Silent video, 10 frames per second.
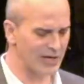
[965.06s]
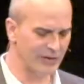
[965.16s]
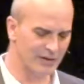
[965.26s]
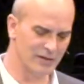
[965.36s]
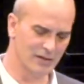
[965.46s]

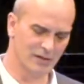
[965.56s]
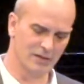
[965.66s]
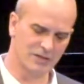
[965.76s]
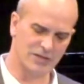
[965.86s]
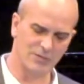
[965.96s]
that
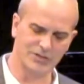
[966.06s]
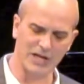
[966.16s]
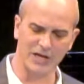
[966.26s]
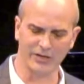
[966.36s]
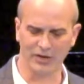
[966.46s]
she was
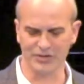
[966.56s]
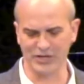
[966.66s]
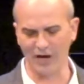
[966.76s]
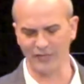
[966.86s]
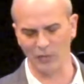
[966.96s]
thinking to
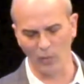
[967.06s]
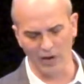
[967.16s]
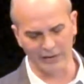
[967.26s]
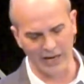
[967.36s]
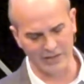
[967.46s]
herself that one
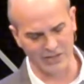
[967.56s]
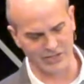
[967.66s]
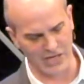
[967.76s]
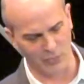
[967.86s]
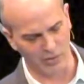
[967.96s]
day she
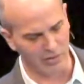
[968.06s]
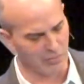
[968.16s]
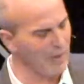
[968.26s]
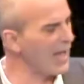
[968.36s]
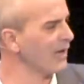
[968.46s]
said, We'll look
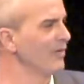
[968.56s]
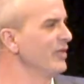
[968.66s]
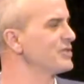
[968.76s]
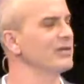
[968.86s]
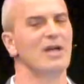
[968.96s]
back on
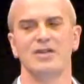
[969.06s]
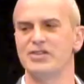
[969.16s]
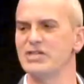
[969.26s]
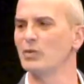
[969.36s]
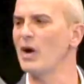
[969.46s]
this
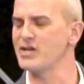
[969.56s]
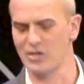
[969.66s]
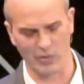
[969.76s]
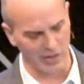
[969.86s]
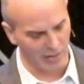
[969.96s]
situation,
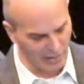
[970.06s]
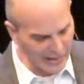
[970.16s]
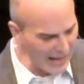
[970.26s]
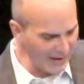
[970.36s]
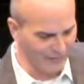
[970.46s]
we're going to
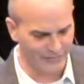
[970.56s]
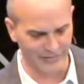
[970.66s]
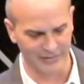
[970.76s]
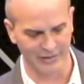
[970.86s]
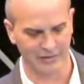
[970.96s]
laugh
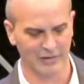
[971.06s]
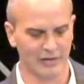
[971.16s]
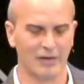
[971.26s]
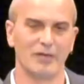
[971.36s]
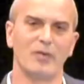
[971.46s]

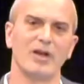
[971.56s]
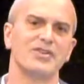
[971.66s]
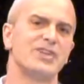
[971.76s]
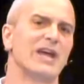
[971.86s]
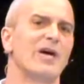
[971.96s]
we're going to
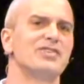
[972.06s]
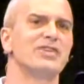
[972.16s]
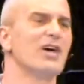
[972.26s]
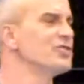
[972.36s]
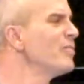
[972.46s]
say to
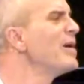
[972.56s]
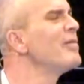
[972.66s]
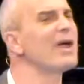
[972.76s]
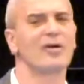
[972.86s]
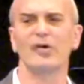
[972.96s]
ourselves, you remember
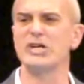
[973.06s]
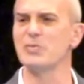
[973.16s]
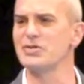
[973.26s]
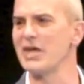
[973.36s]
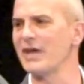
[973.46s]
that
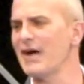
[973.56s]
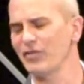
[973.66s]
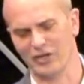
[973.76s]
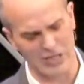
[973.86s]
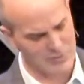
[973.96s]
Christmas, that after the
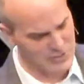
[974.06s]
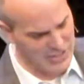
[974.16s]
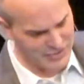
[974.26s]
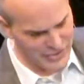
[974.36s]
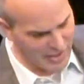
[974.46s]
Christmas
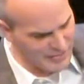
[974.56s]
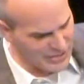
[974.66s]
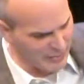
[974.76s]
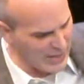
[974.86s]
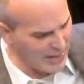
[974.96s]
Eve service,
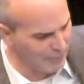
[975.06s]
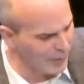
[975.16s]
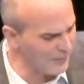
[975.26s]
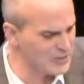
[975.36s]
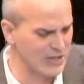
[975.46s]
that we ate
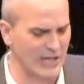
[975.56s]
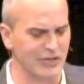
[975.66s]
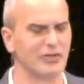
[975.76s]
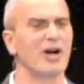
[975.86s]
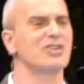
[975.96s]
breakfast at that
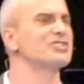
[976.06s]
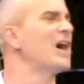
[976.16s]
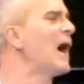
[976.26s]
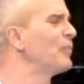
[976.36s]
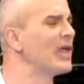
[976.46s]
truck
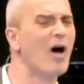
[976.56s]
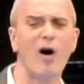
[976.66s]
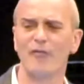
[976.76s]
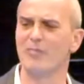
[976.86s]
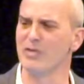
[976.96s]
stop, that
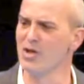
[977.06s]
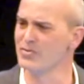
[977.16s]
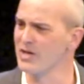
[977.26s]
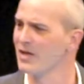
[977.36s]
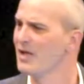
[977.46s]
awful
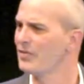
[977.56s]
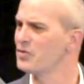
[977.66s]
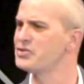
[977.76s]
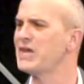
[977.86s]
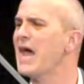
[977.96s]
music,
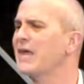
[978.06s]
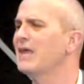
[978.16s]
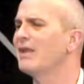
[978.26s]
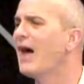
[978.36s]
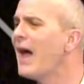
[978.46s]
those tacky
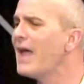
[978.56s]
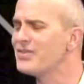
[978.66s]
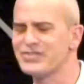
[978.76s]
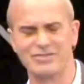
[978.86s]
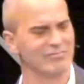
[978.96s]
lights,